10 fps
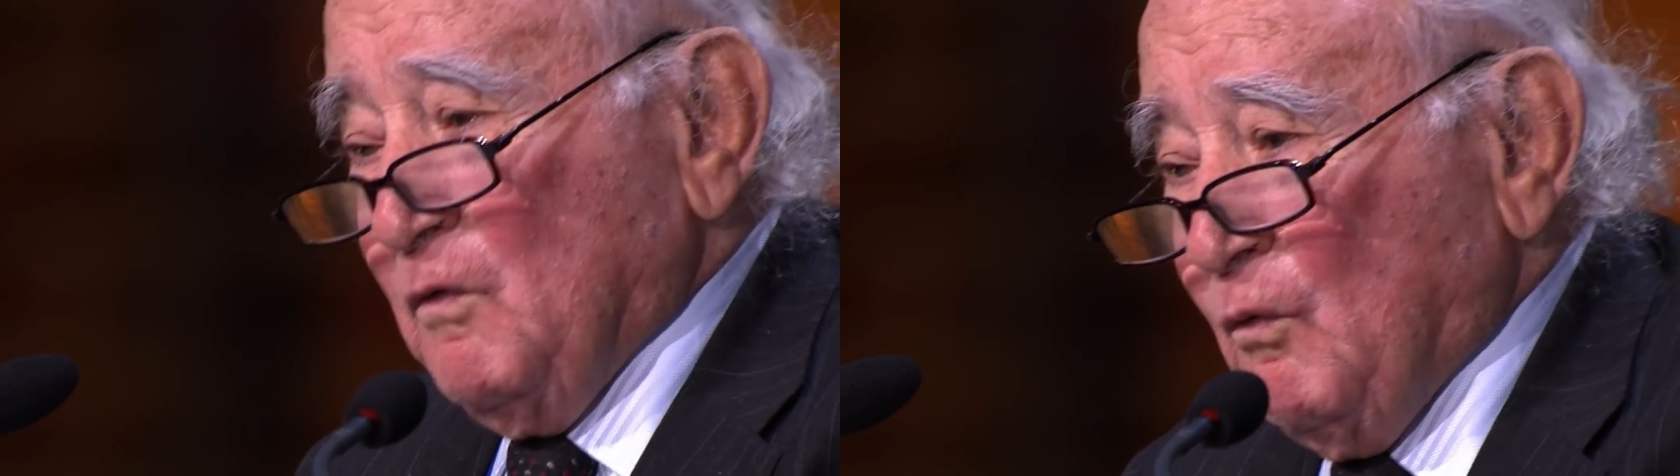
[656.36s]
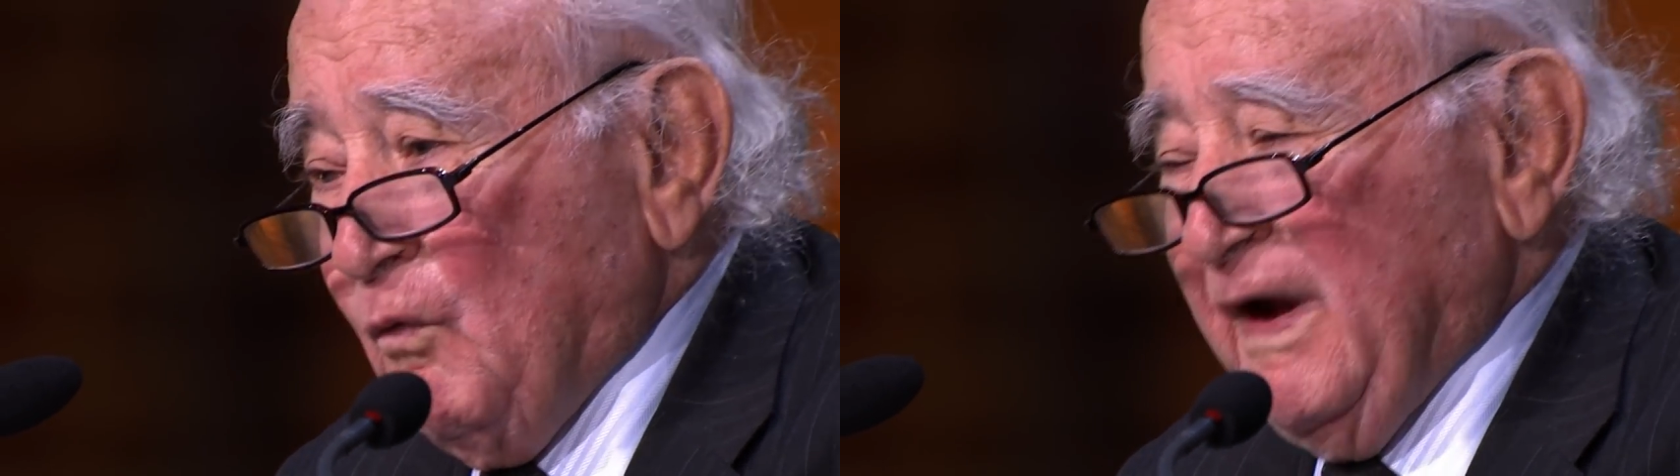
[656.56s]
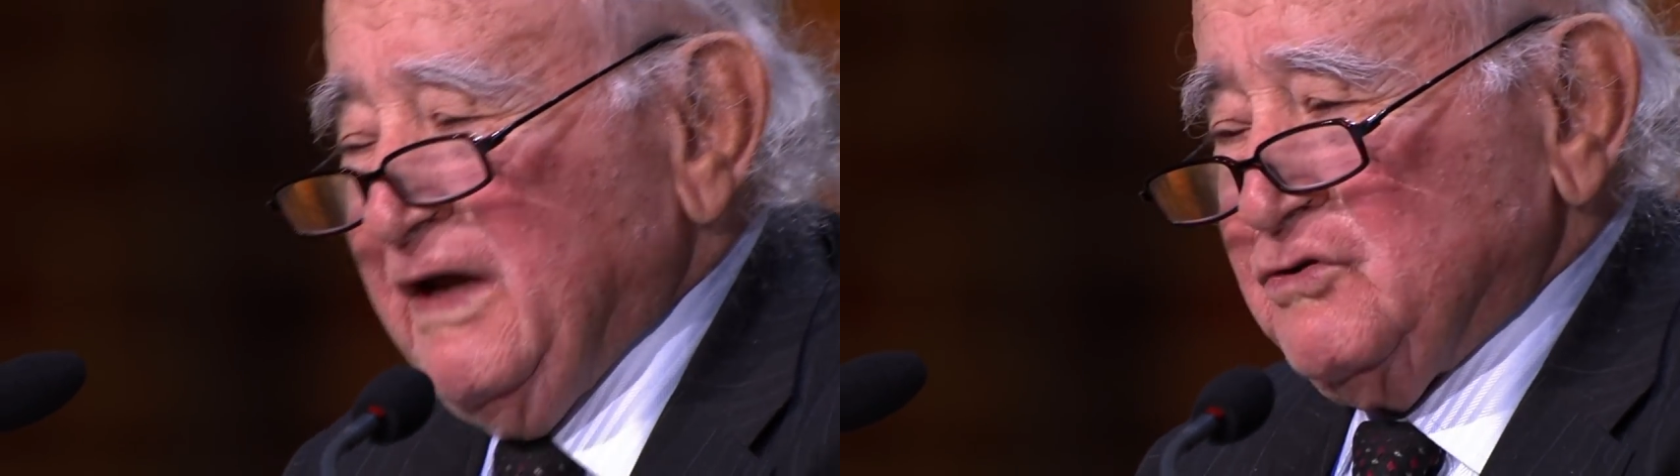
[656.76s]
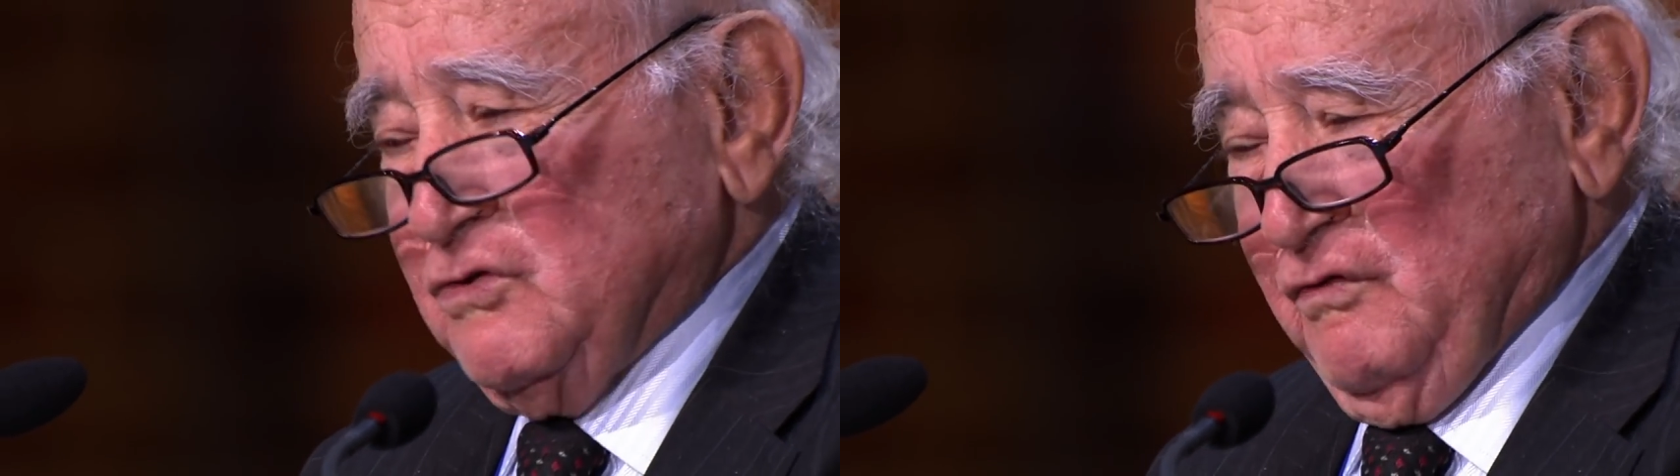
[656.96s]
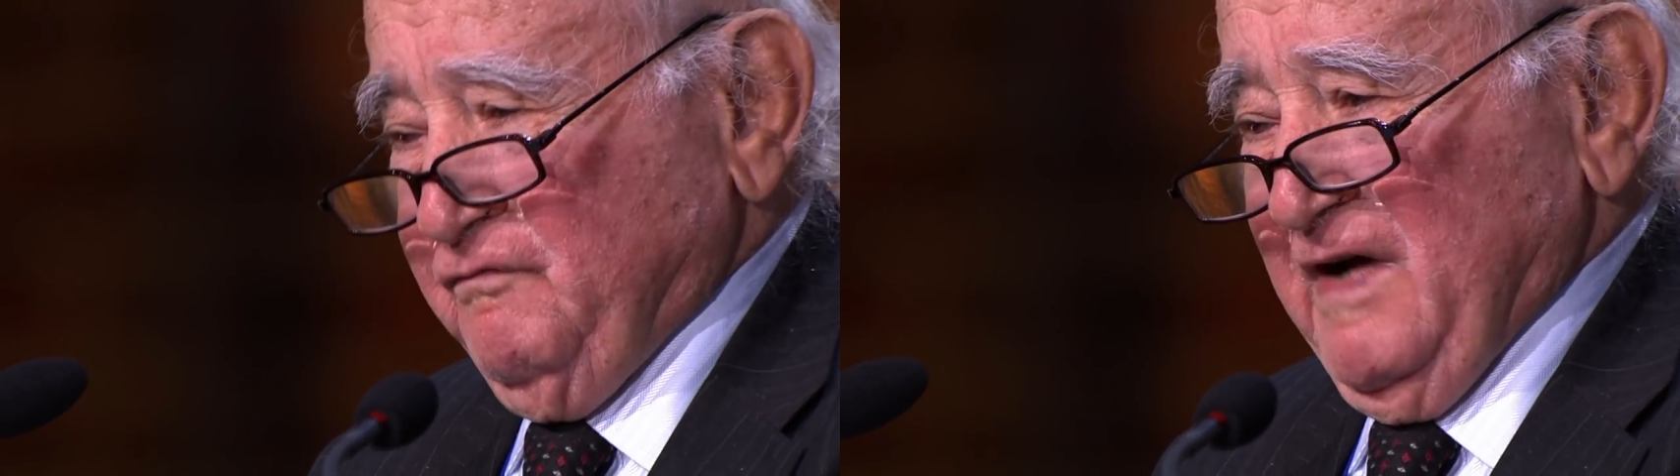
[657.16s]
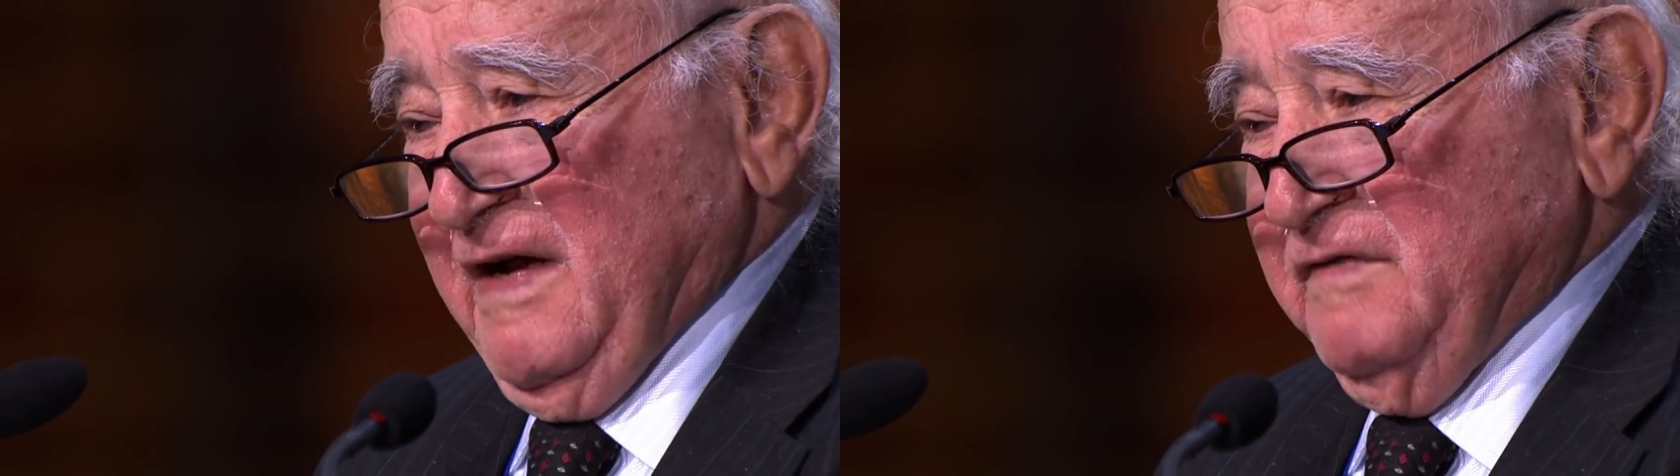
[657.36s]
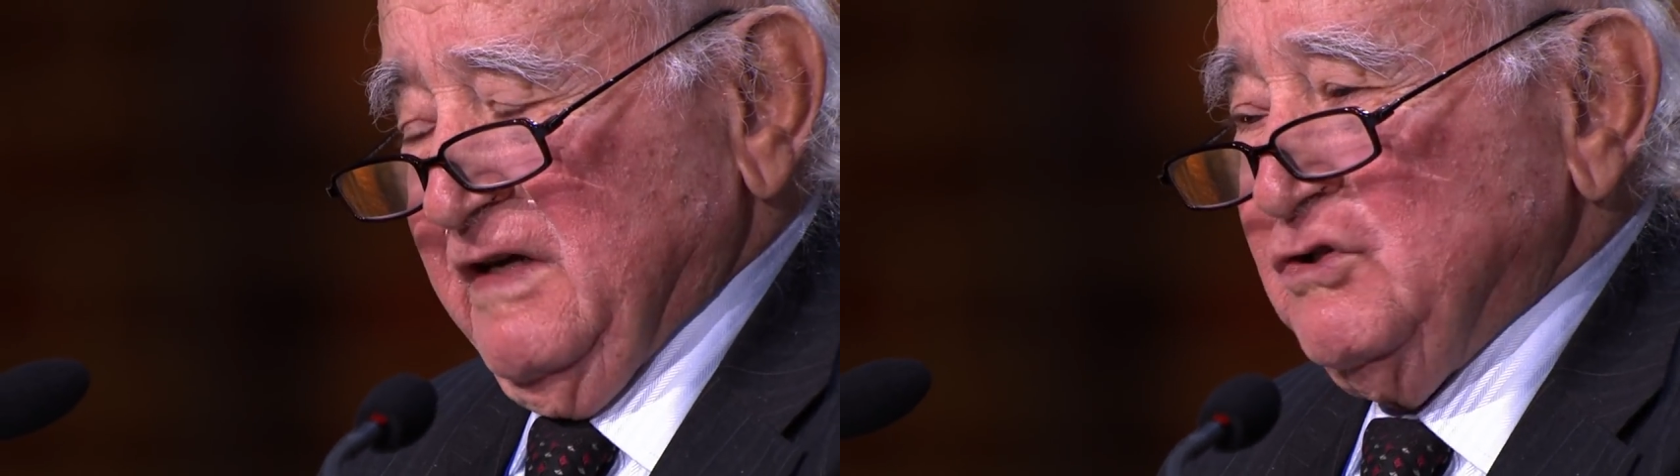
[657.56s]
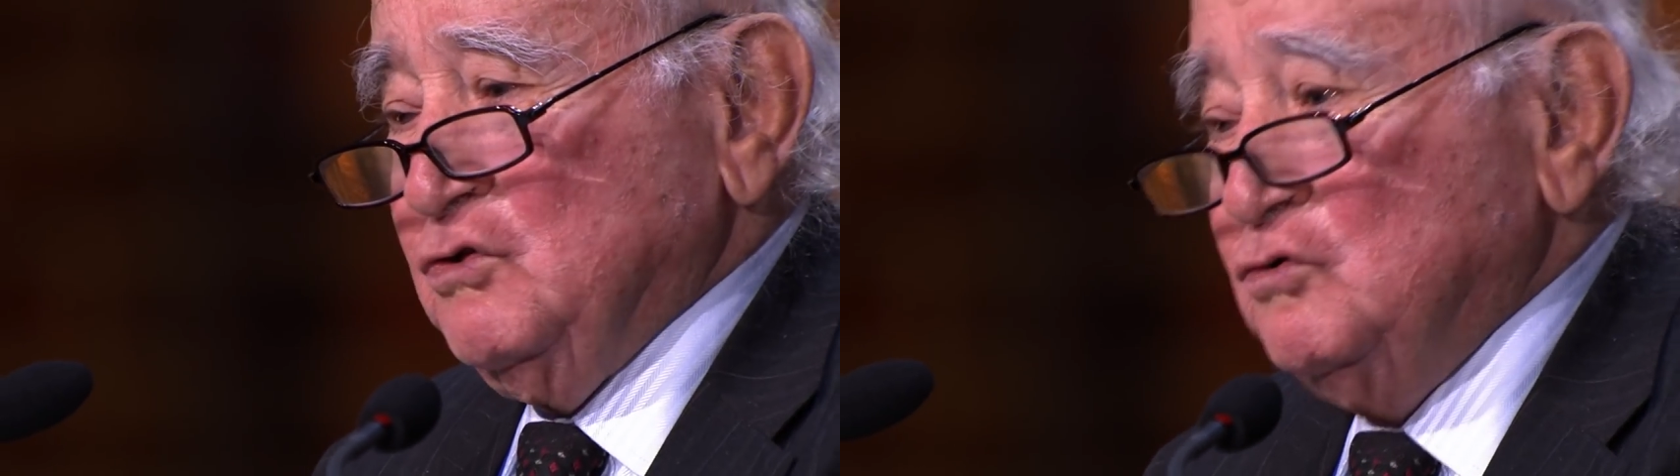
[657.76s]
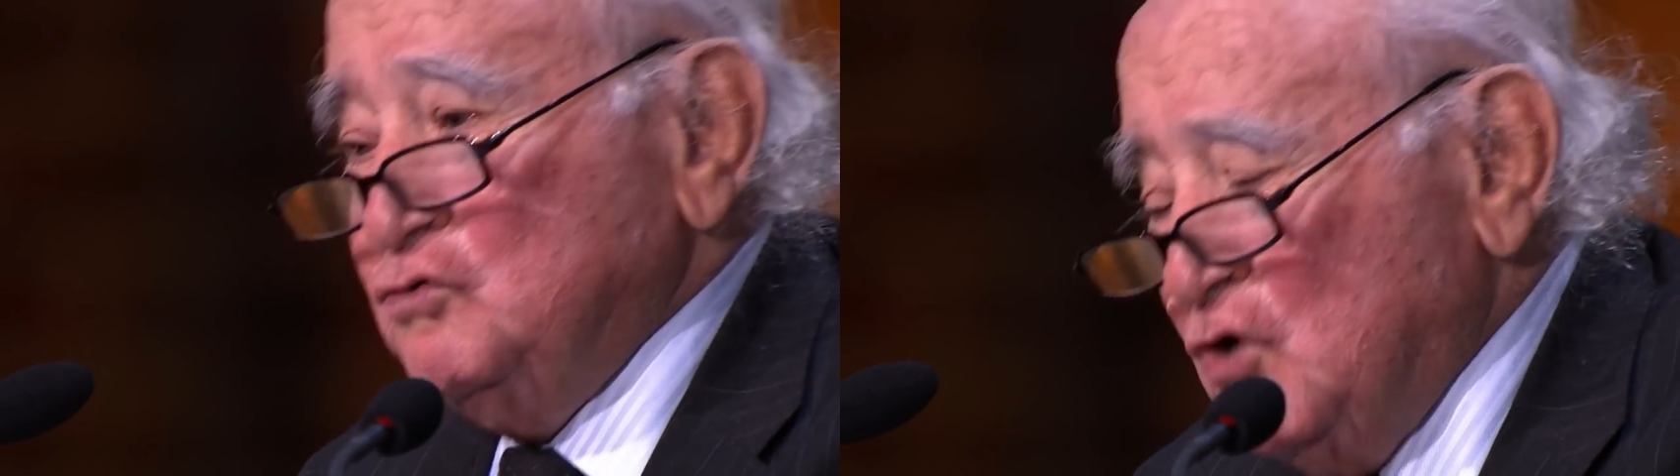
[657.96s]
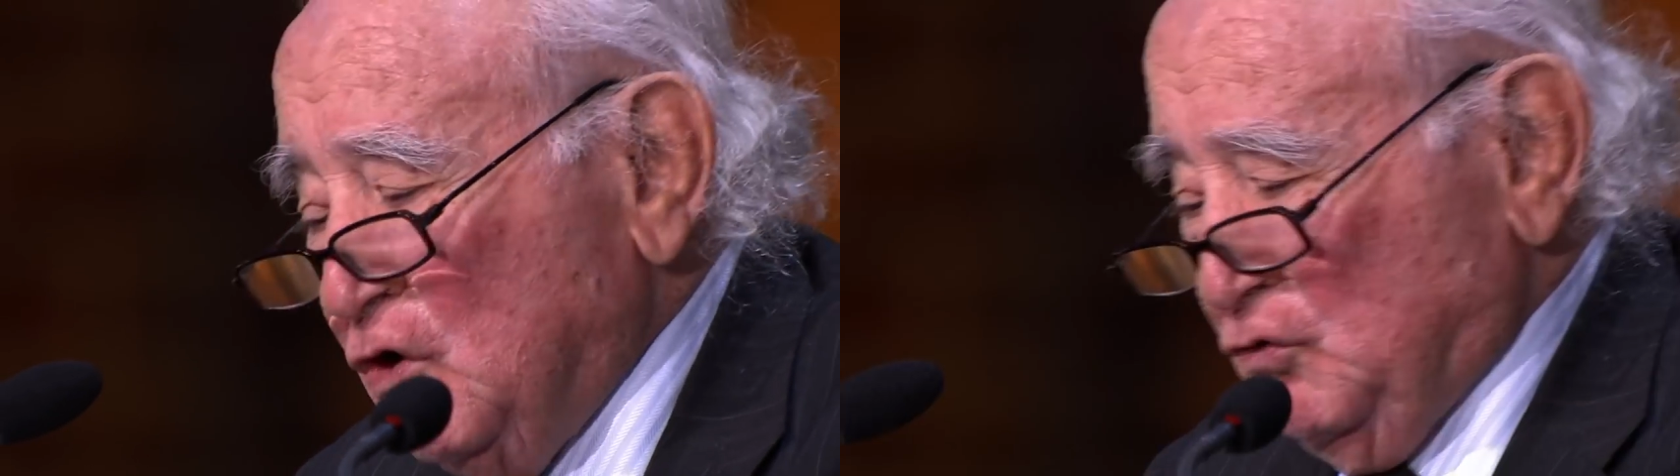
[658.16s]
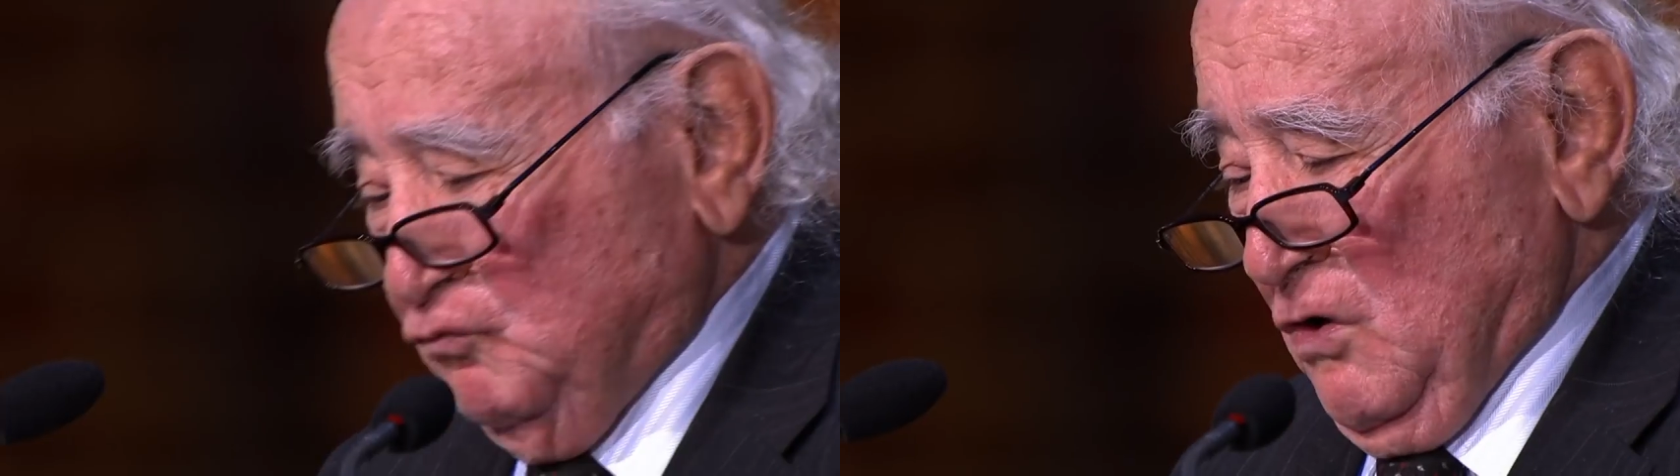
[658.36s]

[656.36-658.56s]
We survivors do not